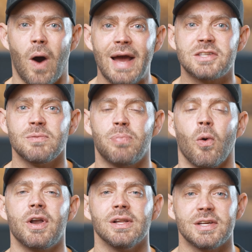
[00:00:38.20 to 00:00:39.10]
Why it's
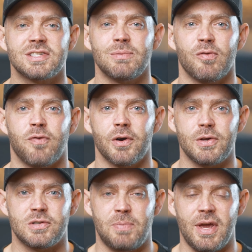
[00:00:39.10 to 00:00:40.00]
important to listen before
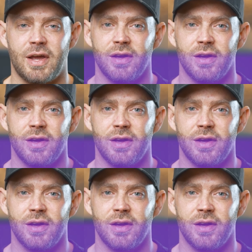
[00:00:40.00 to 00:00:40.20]
you speak.